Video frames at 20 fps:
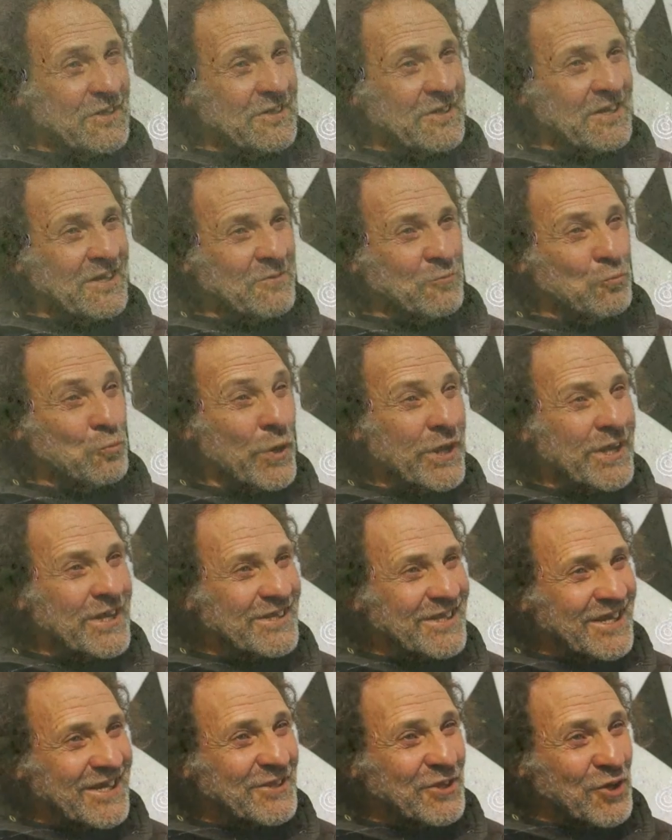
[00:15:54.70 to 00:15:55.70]

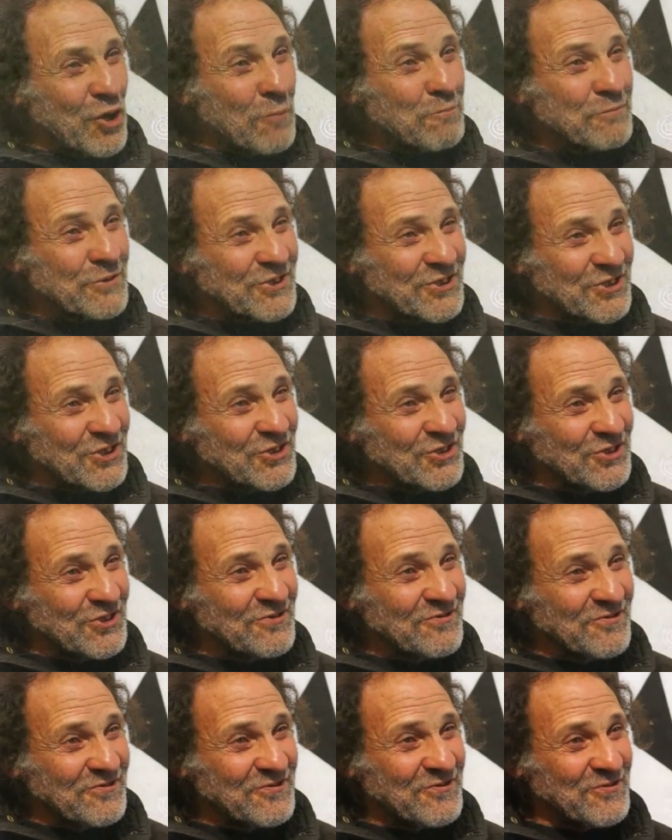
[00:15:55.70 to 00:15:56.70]
weakening the
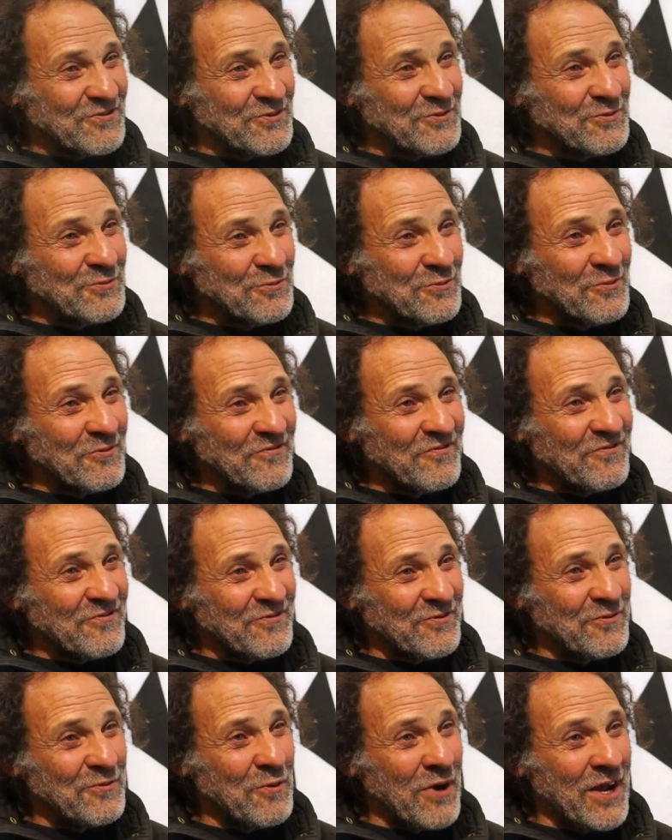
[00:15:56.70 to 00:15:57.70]
opposition
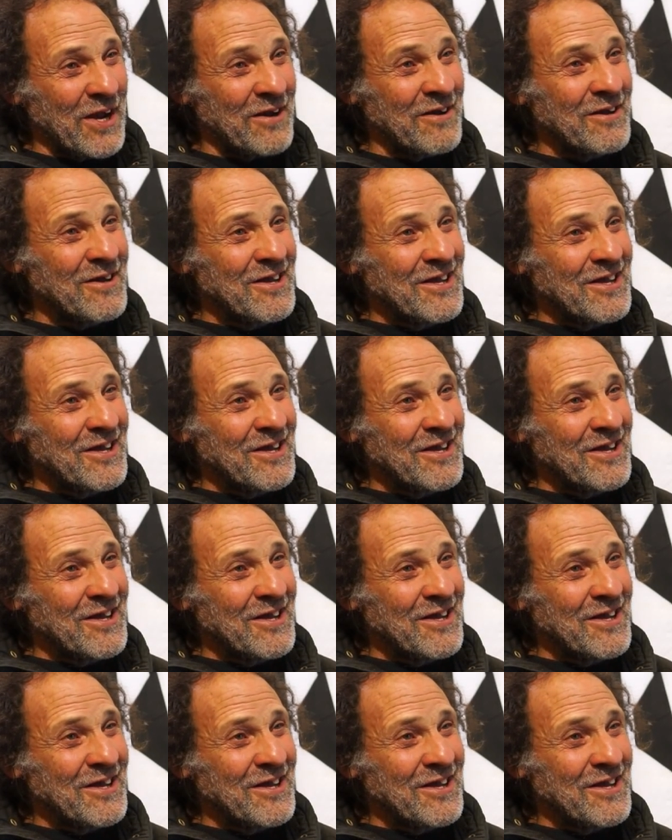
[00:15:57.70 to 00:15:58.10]
through our